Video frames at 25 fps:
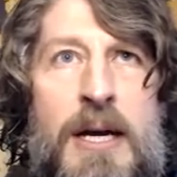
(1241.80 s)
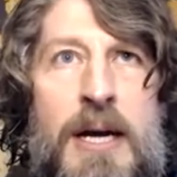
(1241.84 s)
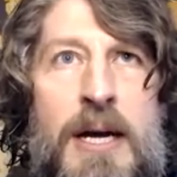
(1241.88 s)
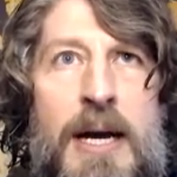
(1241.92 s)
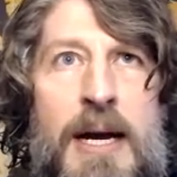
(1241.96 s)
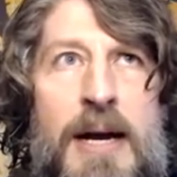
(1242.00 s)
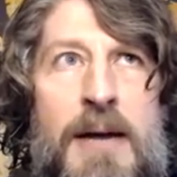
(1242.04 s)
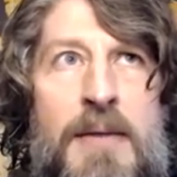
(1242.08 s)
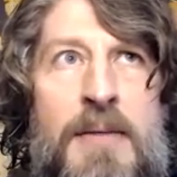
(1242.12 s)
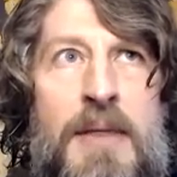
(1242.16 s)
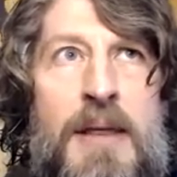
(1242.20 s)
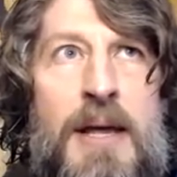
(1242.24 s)

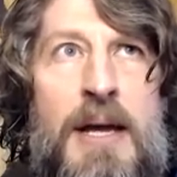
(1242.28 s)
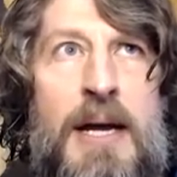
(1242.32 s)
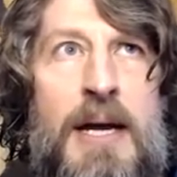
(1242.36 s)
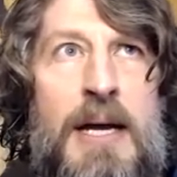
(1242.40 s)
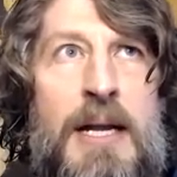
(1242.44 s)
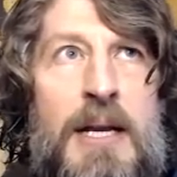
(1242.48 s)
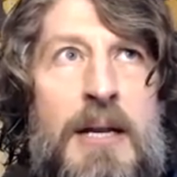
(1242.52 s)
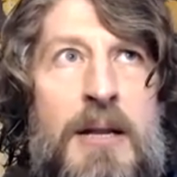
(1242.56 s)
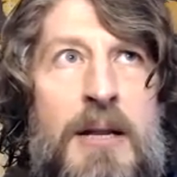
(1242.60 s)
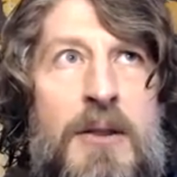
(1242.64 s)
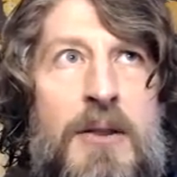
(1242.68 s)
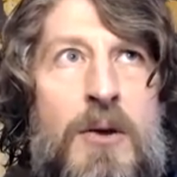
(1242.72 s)
And
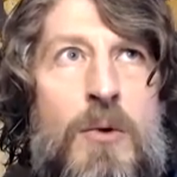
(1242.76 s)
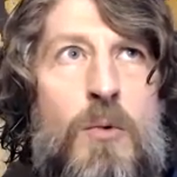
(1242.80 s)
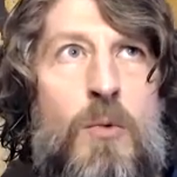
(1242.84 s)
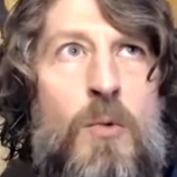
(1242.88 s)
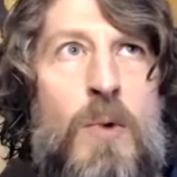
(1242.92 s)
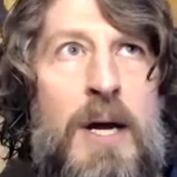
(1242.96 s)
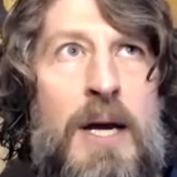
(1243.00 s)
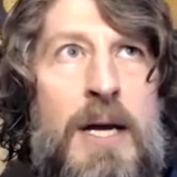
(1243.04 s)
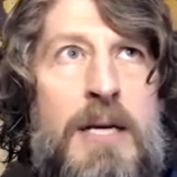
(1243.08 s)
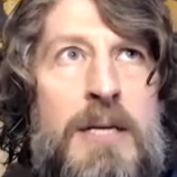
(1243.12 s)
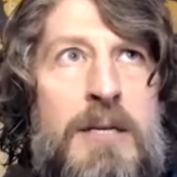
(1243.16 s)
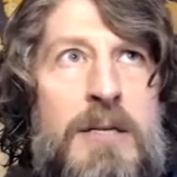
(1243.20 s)
then the
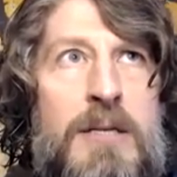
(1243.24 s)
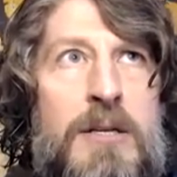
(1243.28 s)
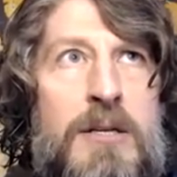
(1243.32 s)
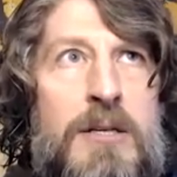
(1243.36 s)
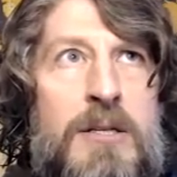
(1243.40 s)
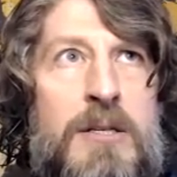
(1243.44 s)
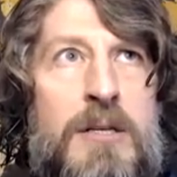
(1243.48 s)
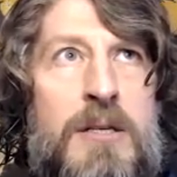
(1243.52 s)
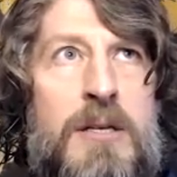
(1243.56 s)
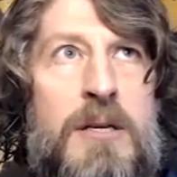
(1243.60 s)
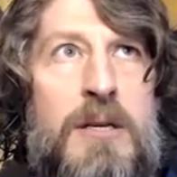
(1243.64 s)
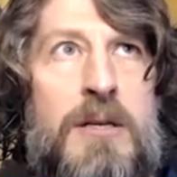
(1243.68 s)
waste
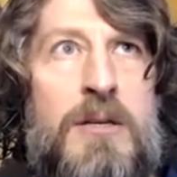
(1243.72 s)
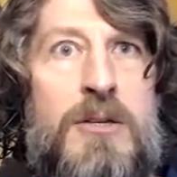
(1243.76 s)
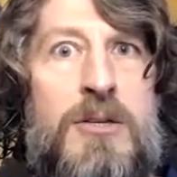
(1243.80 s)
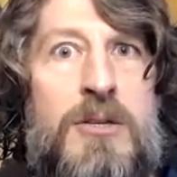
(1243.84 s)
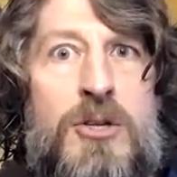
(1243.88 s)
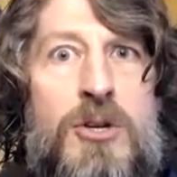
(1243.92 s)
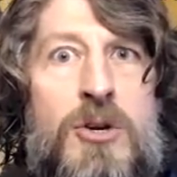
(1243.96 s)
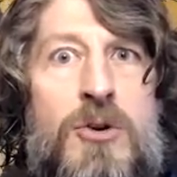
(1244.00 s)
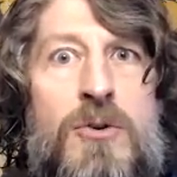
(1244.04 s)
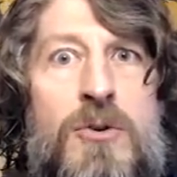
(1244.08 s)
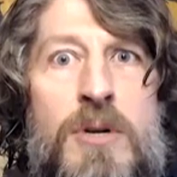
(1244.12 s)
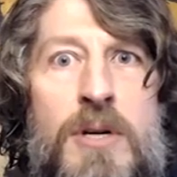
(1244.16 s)
is
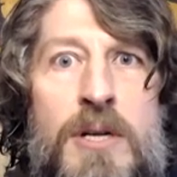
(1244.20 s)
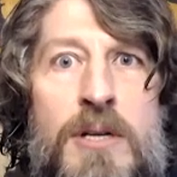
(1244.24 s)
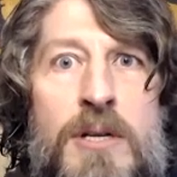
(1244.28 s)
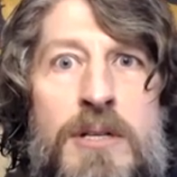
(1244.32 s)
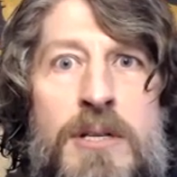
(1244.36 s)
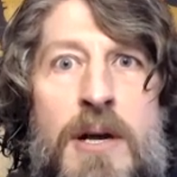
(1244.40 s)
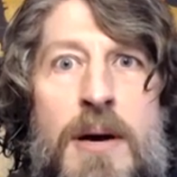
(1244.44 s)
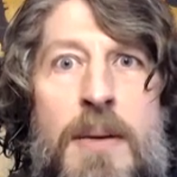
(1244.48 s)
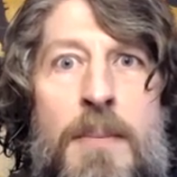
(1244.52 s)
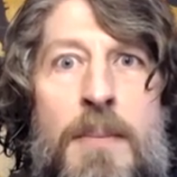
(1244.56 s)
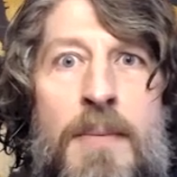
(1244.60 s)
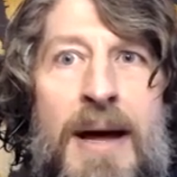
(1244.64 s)
turned
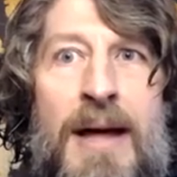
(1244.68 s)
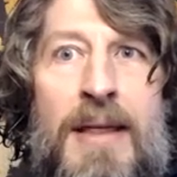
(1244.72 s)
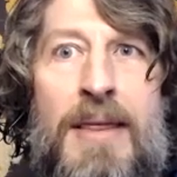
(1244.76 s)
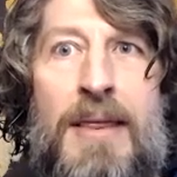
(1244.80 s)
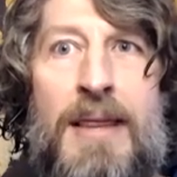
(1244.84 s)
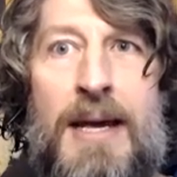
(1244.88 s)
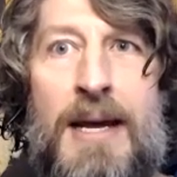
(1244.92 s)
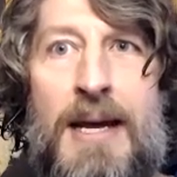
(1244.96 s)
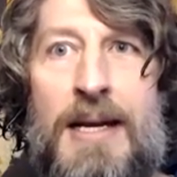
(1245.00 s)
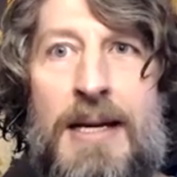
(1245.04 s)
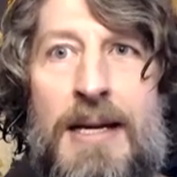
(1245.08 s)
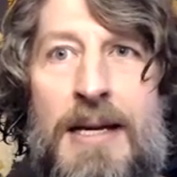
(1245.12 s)
into
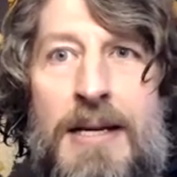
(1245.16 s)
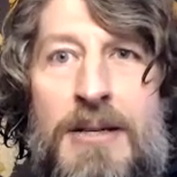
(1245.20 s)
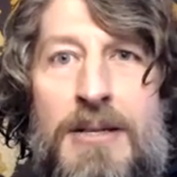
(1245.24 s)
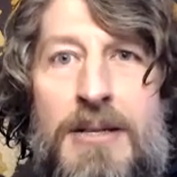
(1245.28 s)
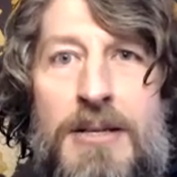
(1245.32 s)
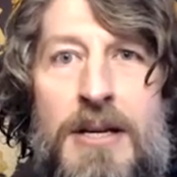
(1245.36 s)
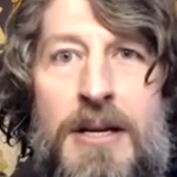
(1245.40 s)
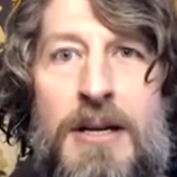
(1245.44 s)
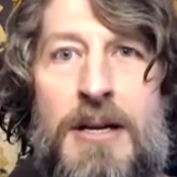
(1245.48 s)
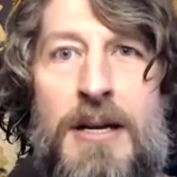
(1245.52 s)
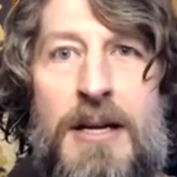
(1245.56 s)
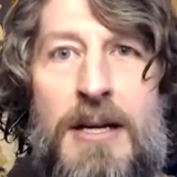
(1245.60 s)
methane,
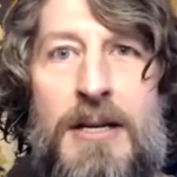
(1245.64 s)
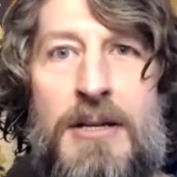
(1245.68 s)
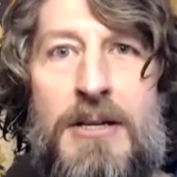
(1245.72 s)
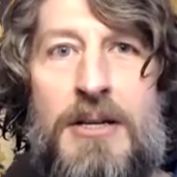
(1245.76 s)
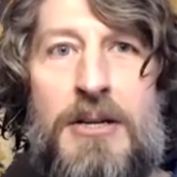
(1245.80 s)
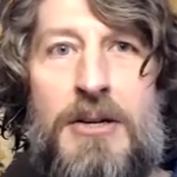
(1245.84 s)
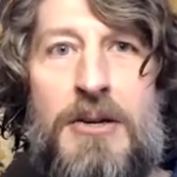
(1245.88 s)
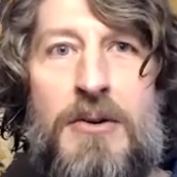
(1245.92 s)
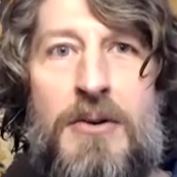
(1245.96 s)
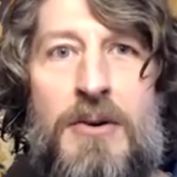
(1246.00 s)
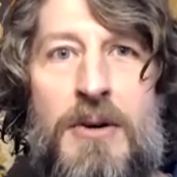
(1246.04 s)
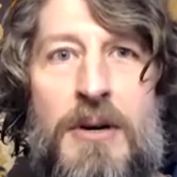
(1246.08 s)
into,
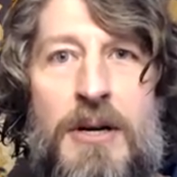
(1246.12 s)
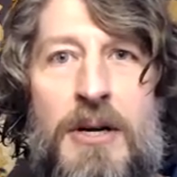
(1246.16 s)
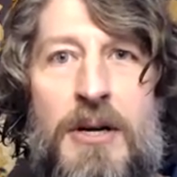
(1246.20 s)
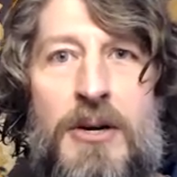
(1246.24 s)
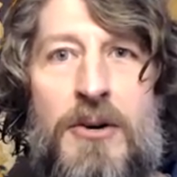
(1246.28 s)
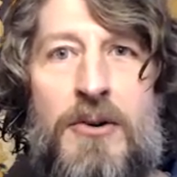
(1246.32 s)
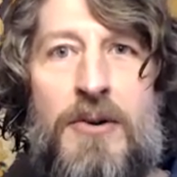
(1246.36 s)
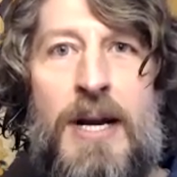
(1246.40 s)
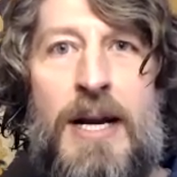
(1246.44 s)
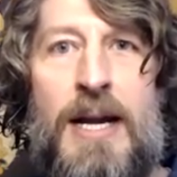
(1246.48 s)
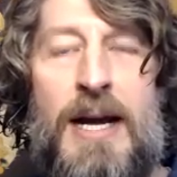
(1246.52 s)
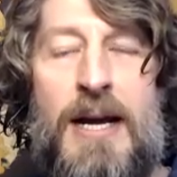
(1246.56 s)
into a
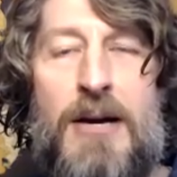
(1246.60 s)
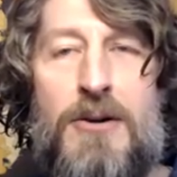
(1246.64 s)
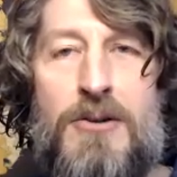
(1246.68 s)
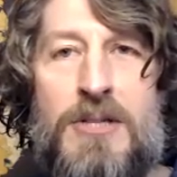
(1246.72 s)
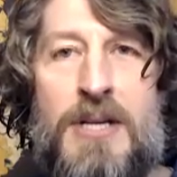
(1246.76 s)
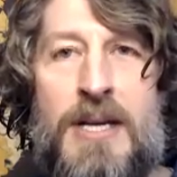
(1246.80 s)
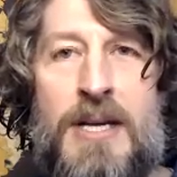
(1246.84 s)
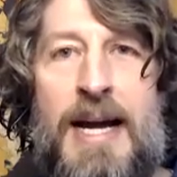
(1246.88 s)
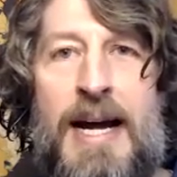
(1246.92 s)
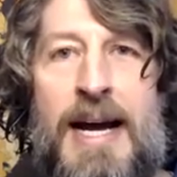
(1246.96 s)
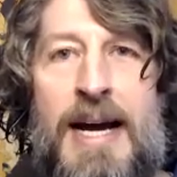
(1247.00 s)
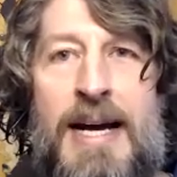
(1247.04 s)

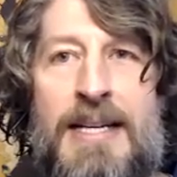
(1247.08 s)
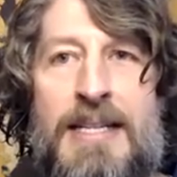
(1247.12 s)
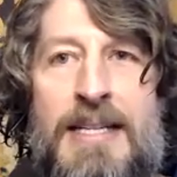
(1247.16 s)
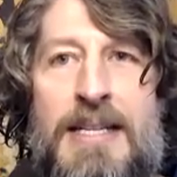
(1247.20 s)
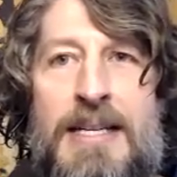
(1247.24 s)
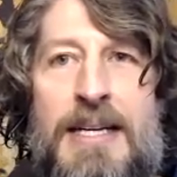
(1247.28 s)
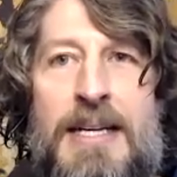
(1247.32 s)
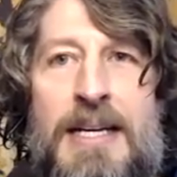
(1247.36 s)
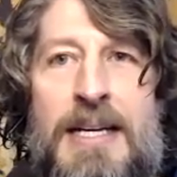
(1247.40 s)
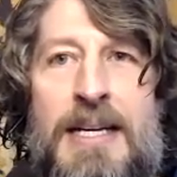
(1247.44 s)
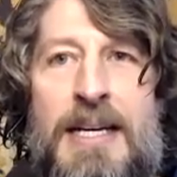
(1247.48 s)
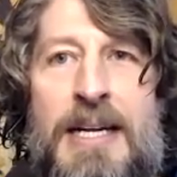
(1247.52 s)
greenhouse gas,
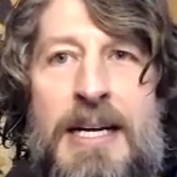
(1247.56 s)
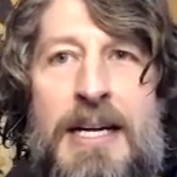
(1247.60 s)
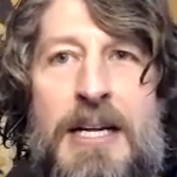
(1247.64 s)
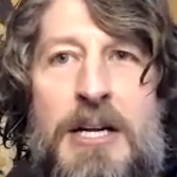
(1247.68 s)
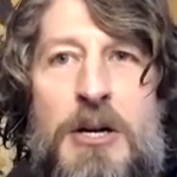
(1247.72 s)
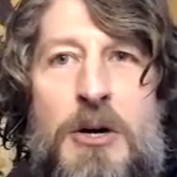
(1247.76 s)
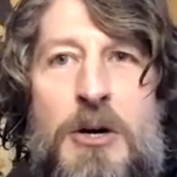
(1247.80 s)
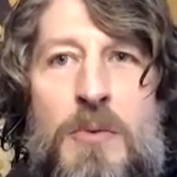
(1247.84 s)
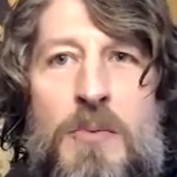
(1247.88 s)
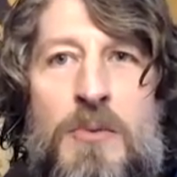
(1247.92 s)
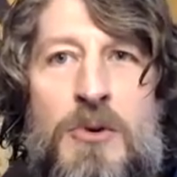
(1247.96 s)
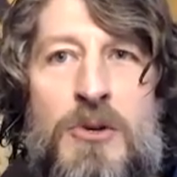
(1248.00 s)
and it, it
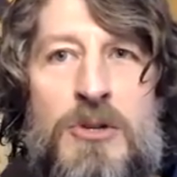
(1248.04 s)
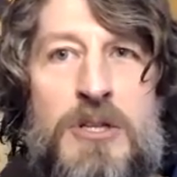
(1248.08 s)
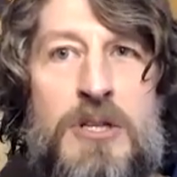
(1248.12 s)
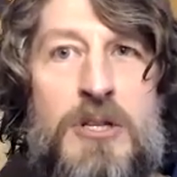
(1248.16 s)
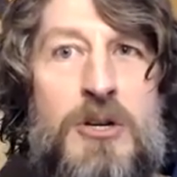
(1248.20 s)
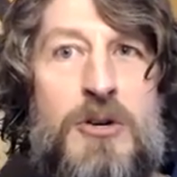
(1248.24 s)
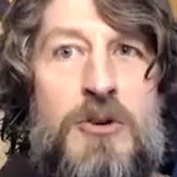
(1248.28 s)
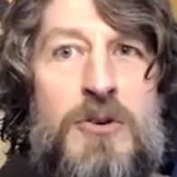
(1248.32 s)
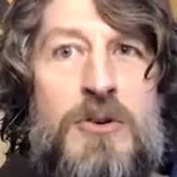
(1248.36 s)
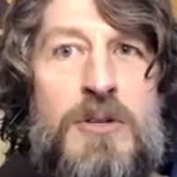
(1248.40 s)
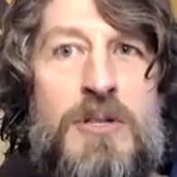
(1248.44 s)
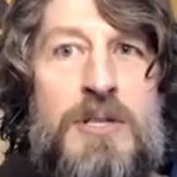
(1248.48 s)

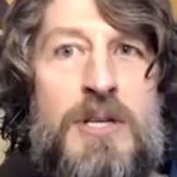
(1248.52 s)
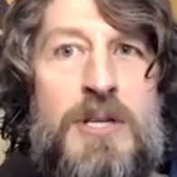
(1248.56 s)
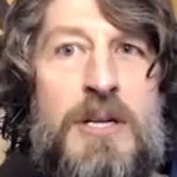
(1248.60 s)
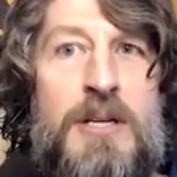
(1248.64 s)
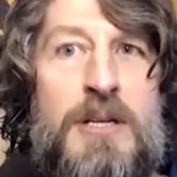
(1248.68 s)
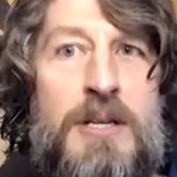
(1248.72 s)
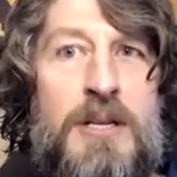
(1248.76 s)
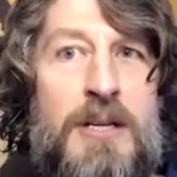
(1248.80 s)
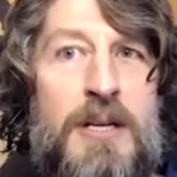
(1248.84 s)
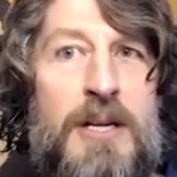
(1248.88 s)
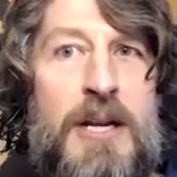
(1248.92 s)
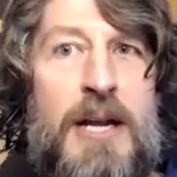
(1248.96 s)
almost turns
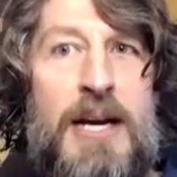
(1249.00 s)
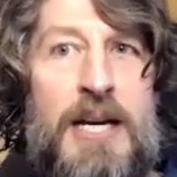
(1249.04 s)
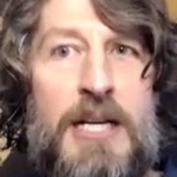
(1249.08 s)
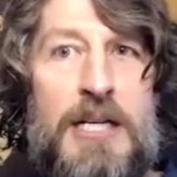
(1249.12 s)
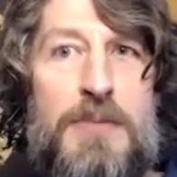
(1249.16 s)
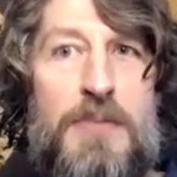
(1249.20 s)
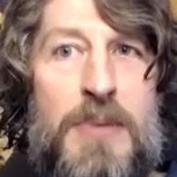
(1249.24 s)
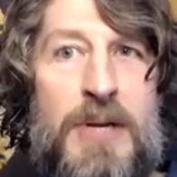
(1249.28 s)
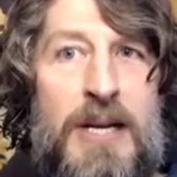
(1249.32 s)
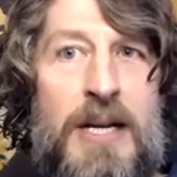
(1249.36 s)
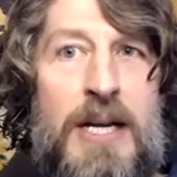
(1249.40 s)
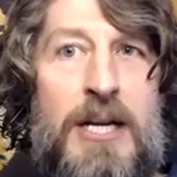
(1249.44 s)
into an
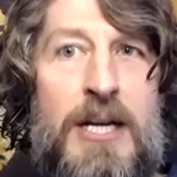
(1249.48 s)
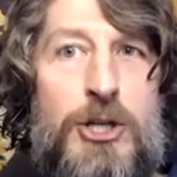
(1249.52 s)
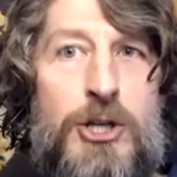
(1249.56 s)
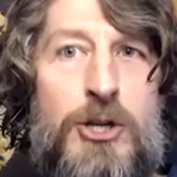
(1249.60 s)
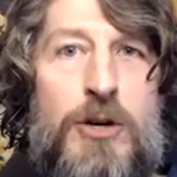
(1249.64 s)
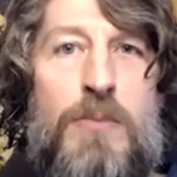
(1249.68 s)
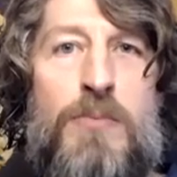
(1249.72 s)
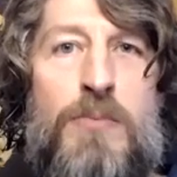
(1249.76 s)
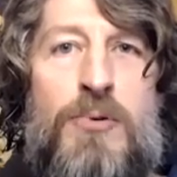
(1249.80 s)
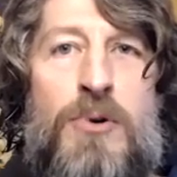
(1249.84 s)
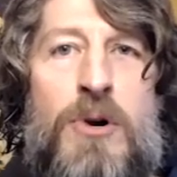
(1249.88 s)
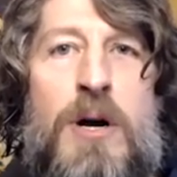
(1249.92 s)

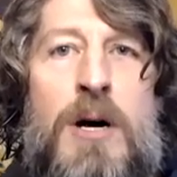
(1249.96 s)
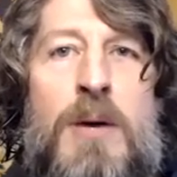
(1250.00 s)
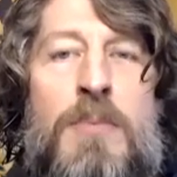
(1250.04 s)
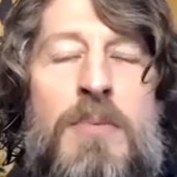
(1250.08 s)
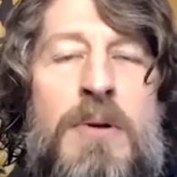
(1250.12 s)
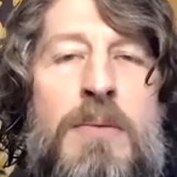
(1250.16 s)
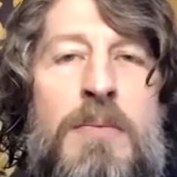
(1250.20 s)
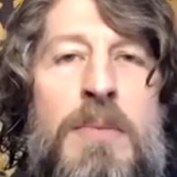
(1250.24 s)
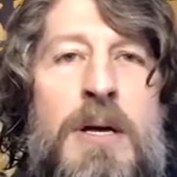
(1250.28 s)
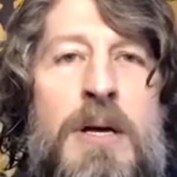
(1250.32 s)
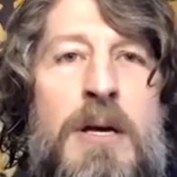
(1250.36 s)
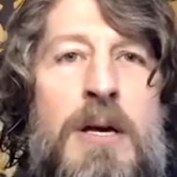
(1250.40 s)
exponential
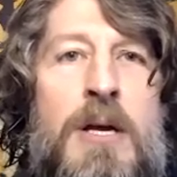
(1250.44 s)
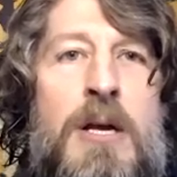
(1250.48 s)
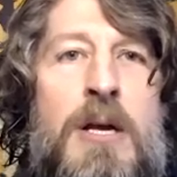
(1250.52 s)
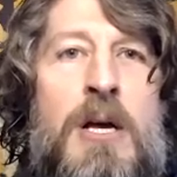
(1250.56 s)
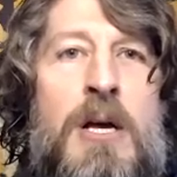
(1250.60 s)
problem,